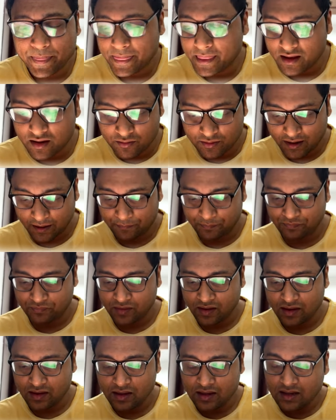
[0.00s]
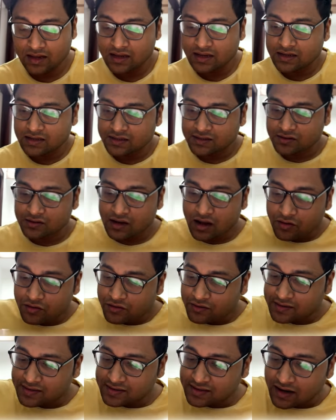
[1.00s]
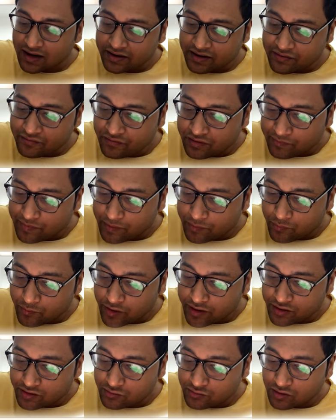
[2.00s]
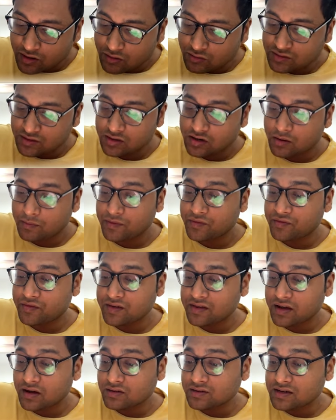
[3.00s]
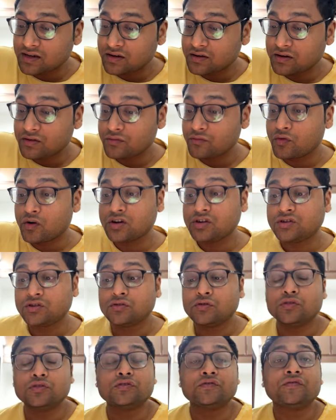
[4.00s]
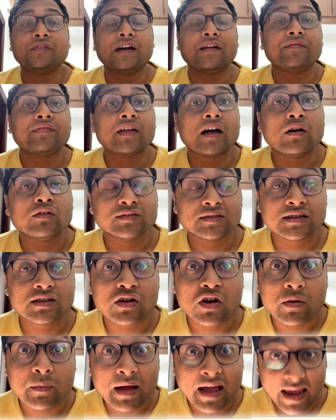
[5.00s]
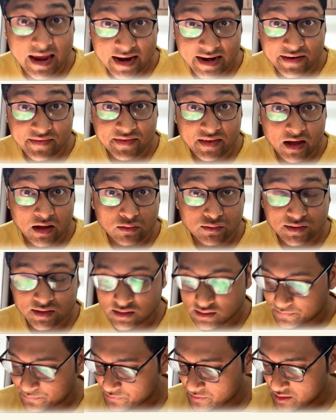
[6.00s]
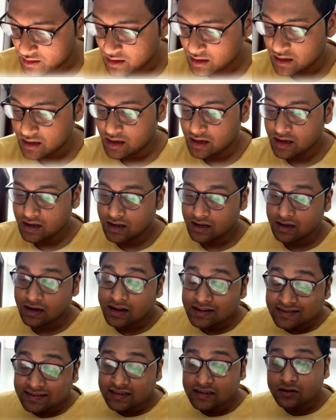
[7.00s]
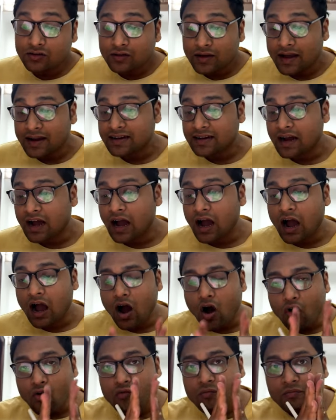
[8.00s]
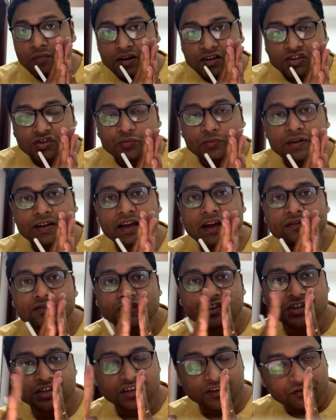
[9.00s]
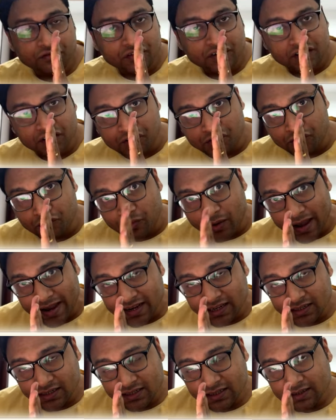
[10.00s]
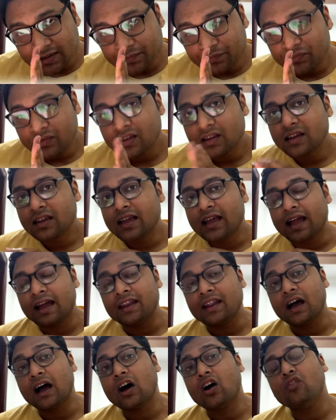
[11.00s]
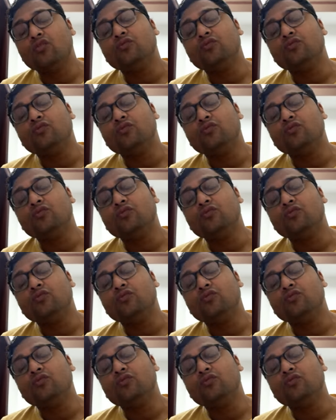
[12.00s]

Okay. So now you're starting from the point 2000, 3000 and you want to go to 5000, 8000. Let's look at how much we have shifted right and how